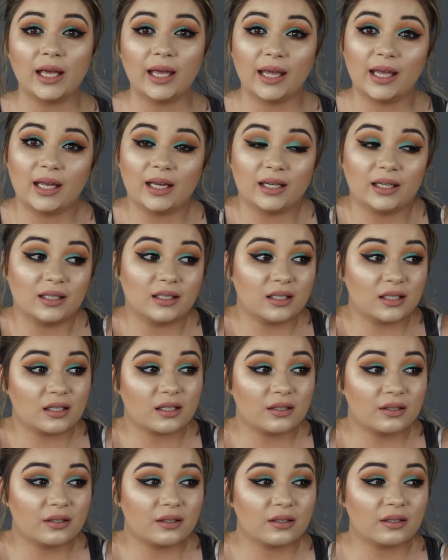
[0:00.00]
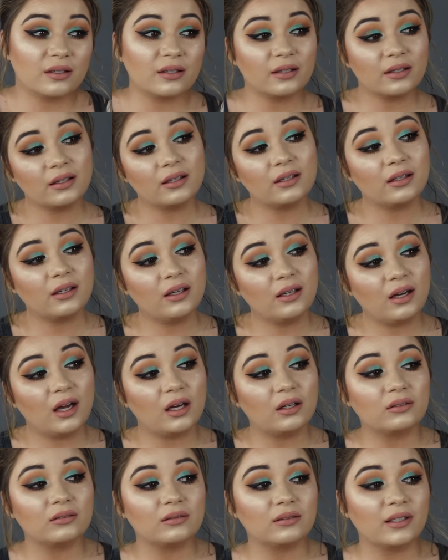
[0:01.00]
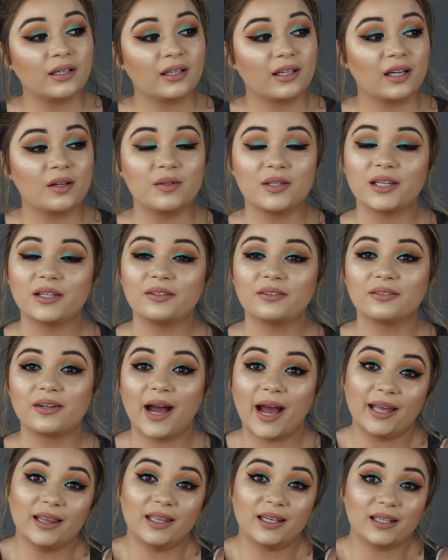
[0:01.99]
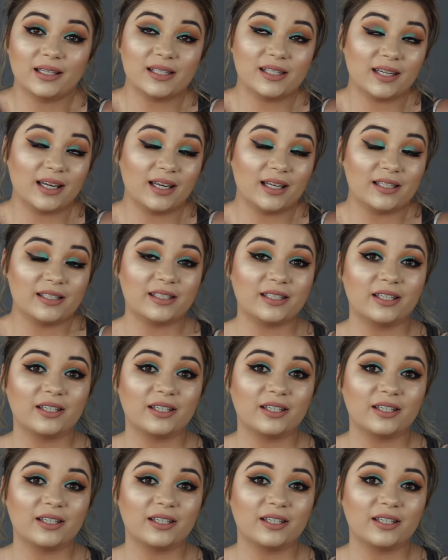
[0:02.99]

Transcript: and you know, it comes out, I think it's nice.